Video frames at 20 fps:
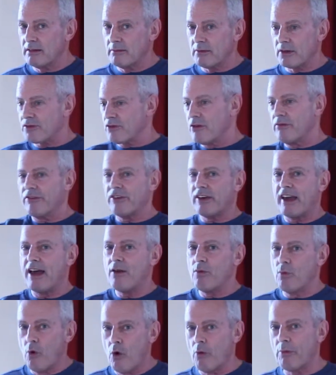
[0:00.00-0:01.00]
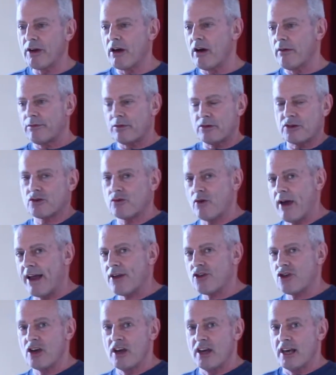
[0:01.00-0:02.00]
Because don't forget, warming up for a
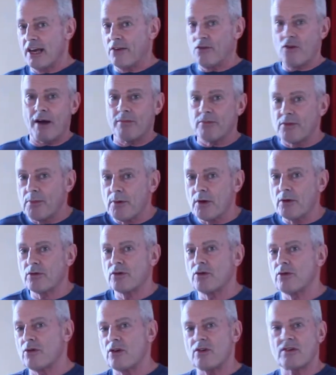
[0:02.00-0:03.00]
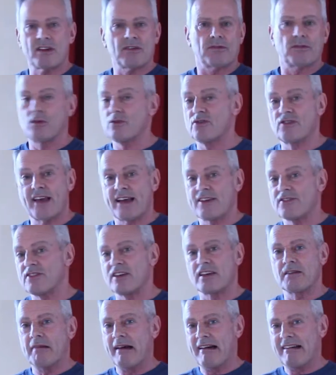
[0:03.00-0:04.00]
stretch, if you happen to be
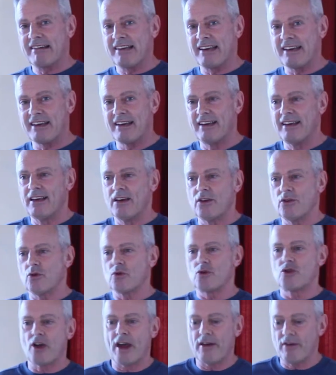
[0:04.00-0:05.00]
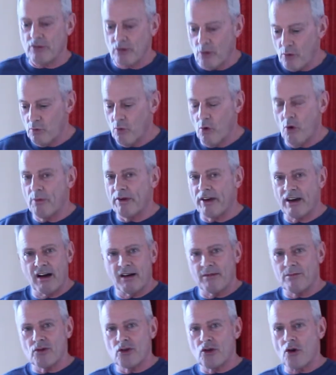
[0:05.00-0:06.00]
enthusiastic about it, your warming
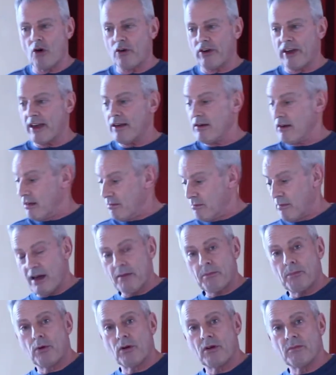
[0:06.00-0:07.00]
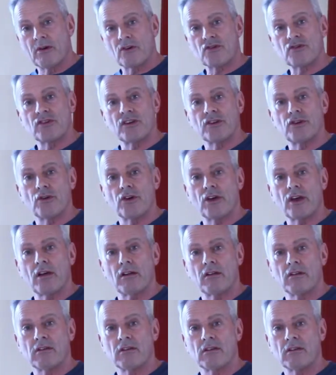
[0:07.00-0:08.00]
up and jogging might pull a muscle in your
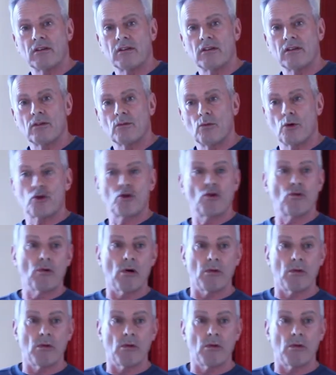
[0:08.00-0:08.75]
heel, what you're